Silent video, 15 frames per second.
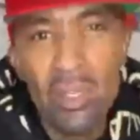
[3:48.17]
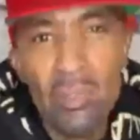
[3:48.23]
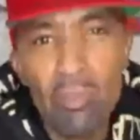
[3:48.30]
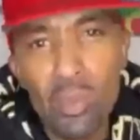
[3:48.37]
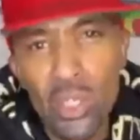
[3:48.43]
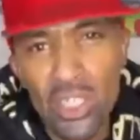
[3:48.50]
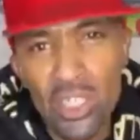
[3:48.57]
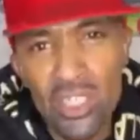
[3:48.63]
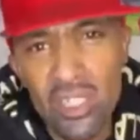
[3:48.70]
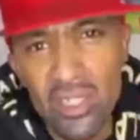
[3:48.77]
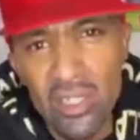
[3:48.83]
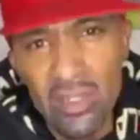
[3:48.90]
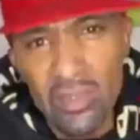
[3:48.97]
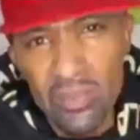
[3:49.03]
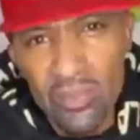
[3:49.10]
in Brixton.
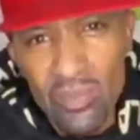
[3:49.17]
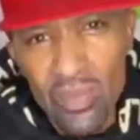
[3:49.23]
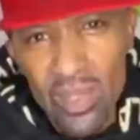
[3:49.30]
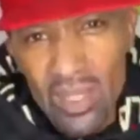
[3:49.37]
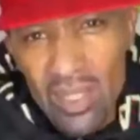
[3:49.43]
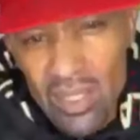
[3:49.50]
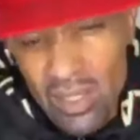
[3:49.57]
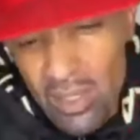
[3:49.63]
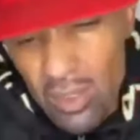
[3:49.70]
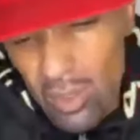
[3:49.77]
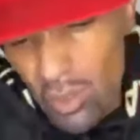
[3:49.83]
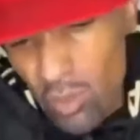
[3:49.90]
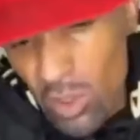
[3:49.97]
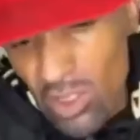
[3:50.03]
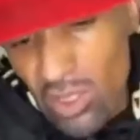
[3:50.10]
So I was
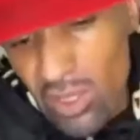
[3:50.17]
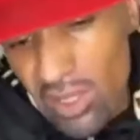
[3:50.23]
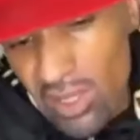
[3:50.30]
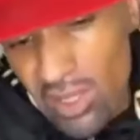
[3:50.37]
watching this